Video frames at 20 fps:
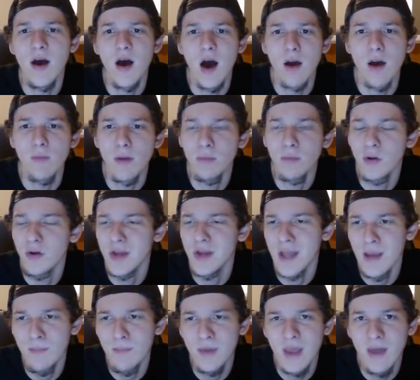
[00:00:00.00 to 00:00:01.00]
I'm uploading
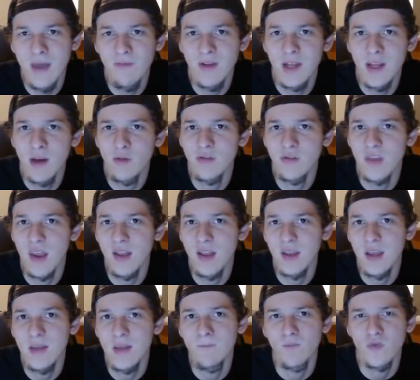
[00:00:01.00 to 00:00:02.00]
NBA videos
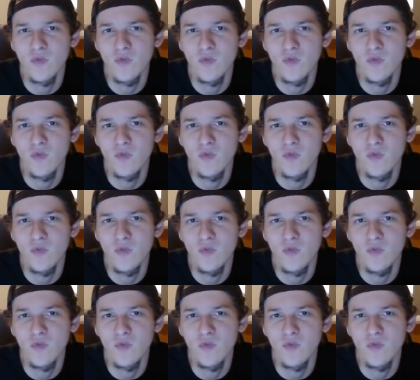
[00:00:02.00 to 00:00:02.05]
daily,